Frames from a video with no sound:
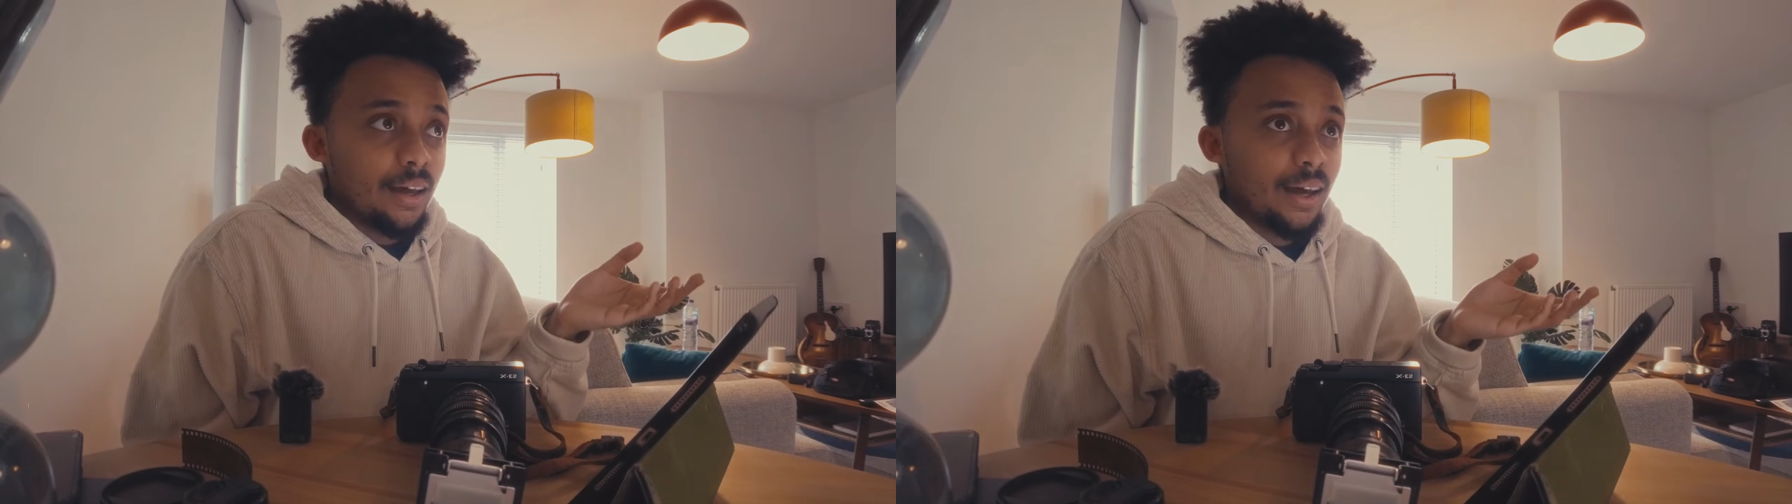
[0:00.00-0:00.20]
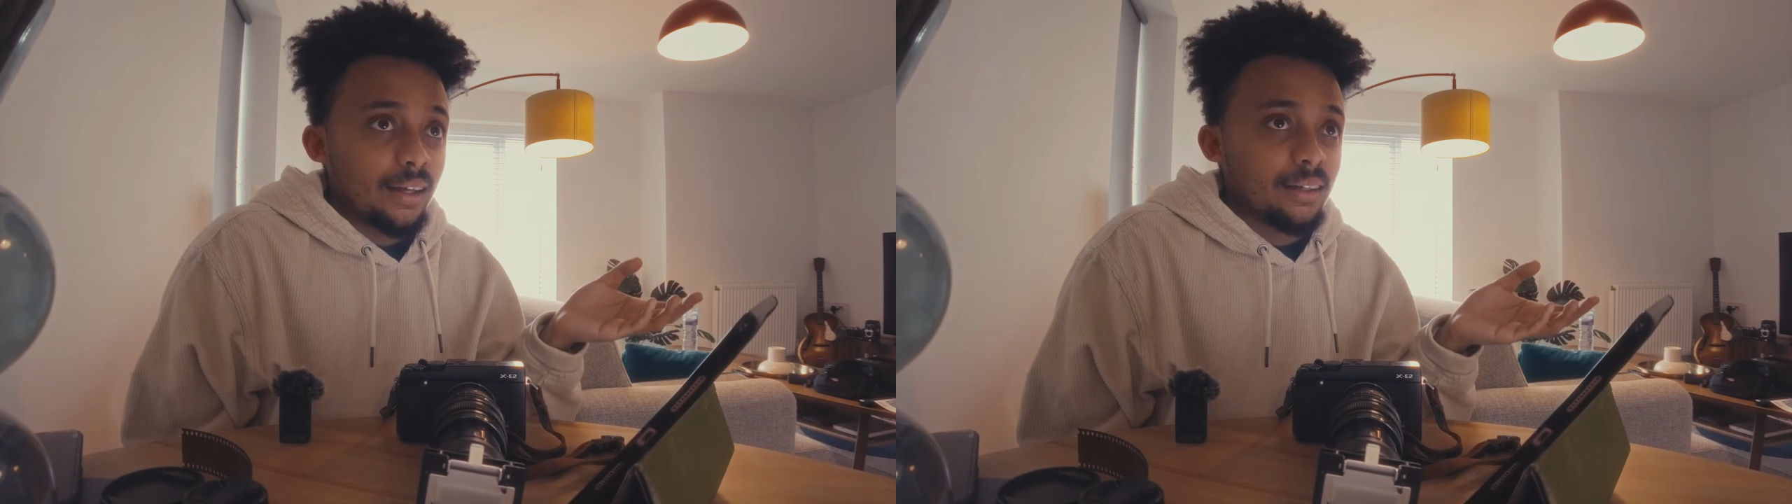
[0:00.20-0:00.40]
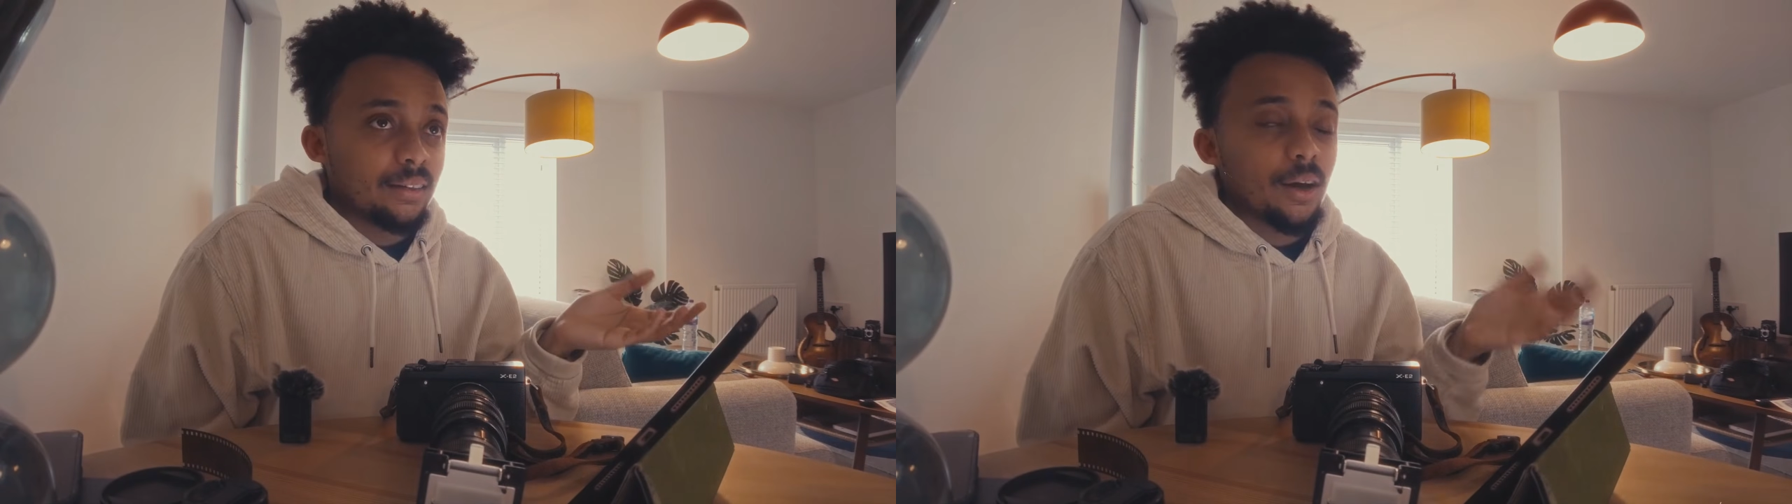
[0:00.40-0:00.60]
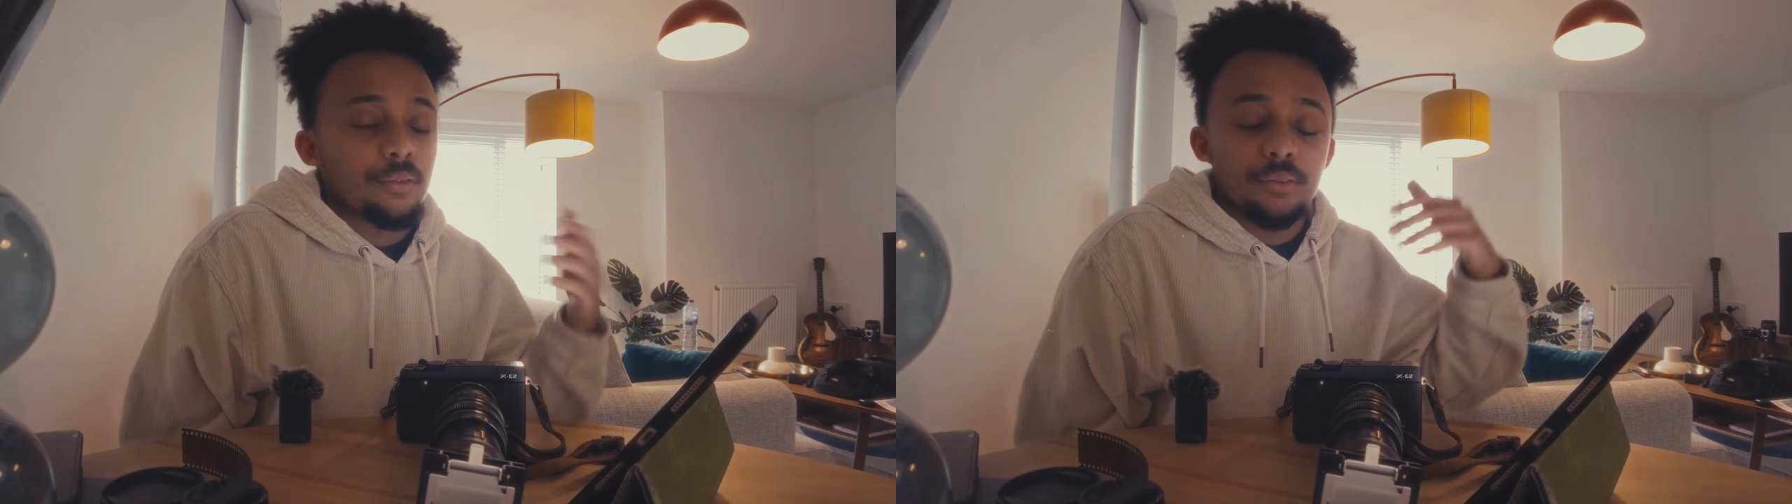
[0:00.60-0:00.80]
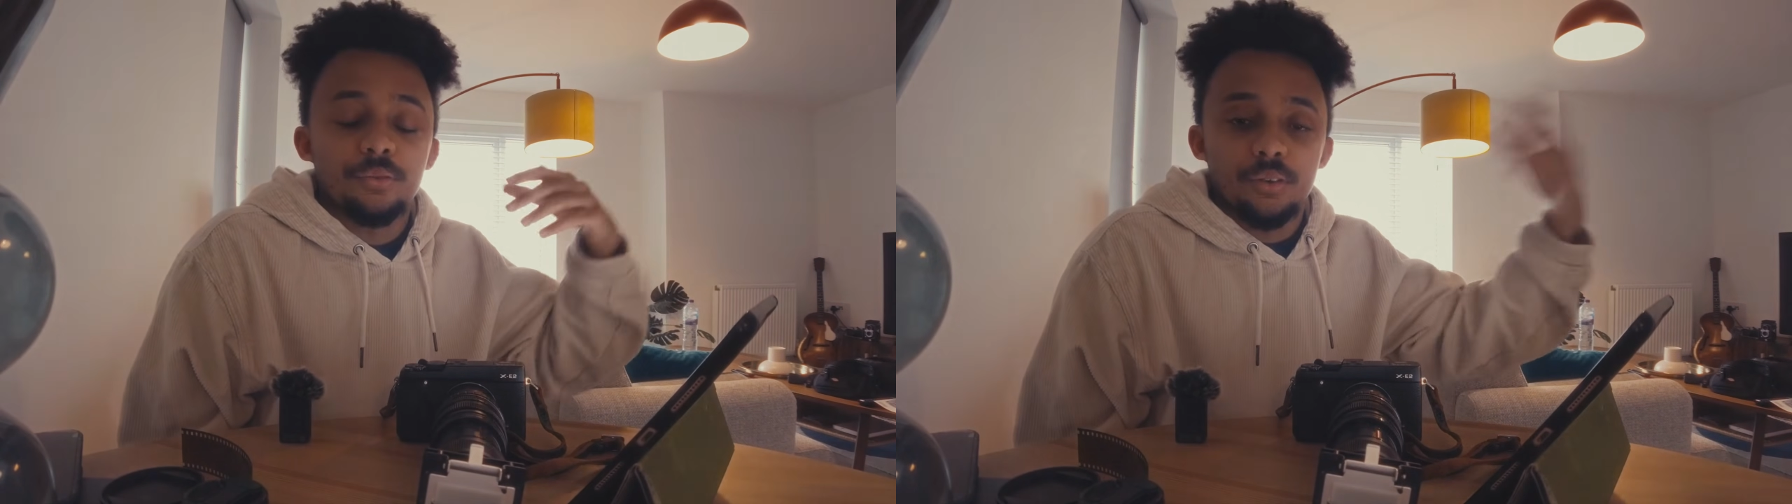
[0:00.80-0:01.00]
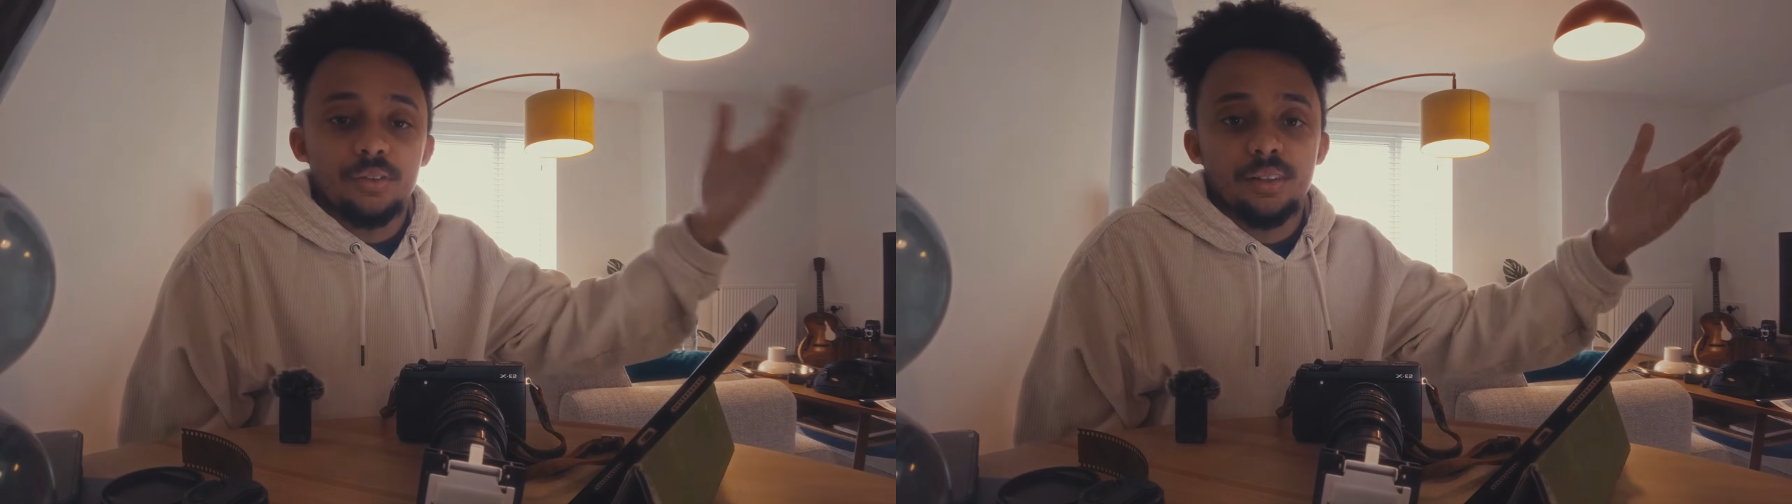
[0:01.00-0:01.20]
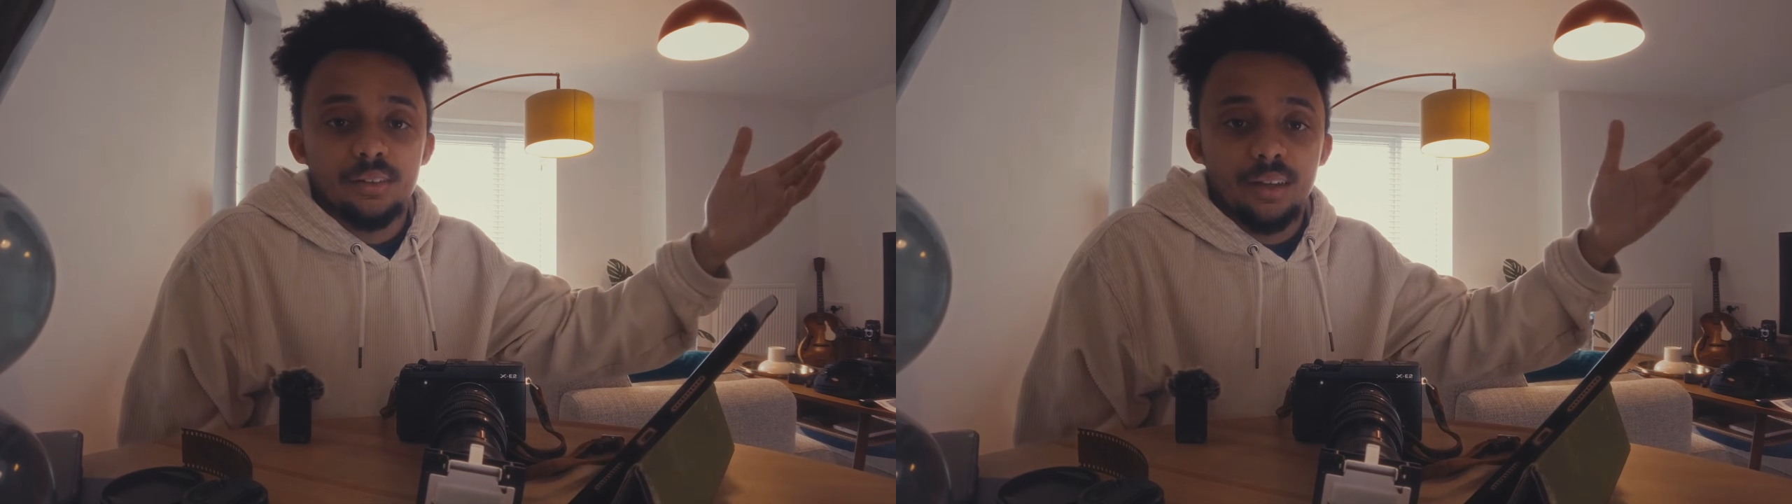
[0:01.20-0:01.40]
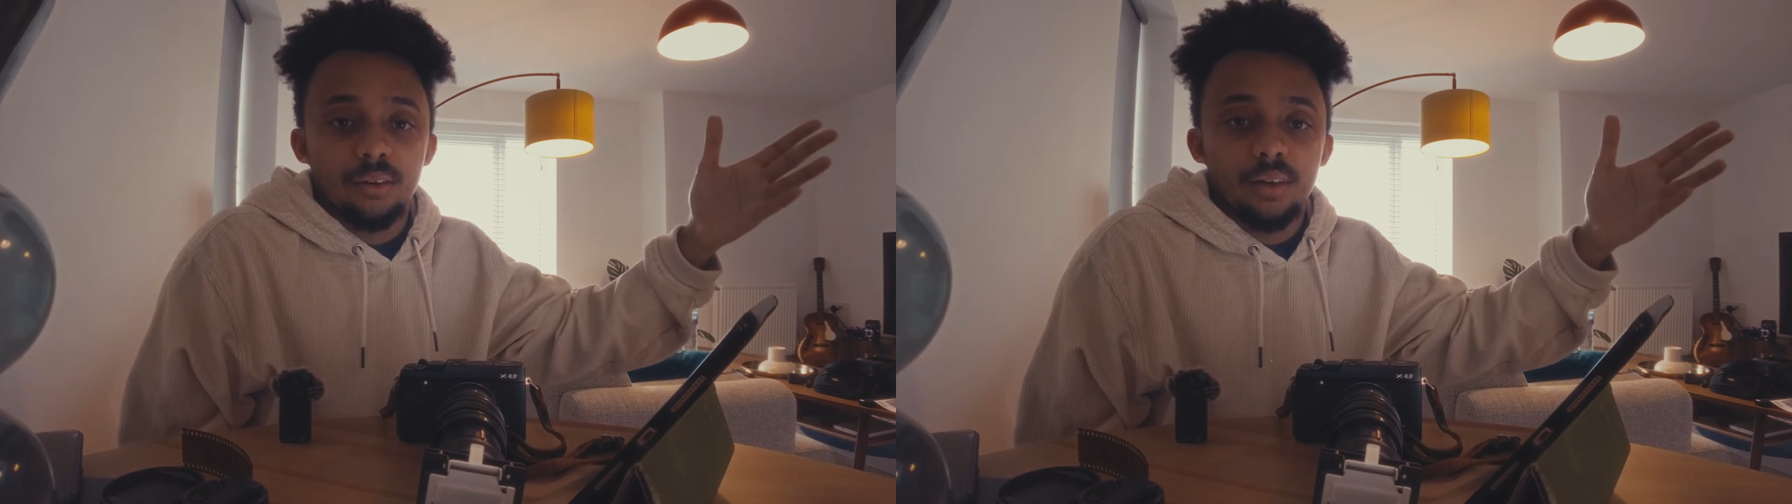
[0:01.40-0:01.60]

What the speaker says: and I think further down